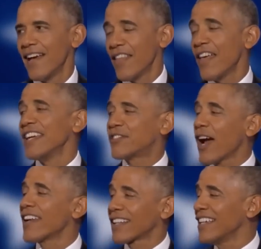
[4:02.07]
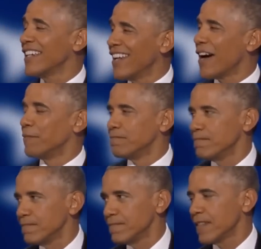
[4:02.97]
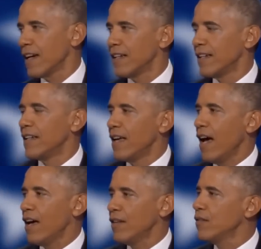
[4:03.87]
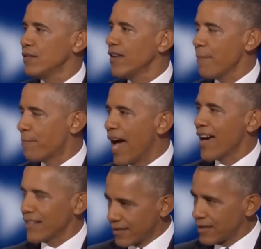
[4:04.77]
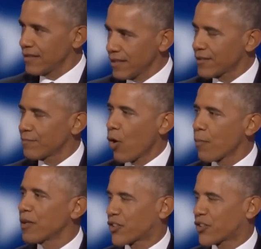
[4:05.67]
And then they try to clean it up. Yeah. Not bad, just more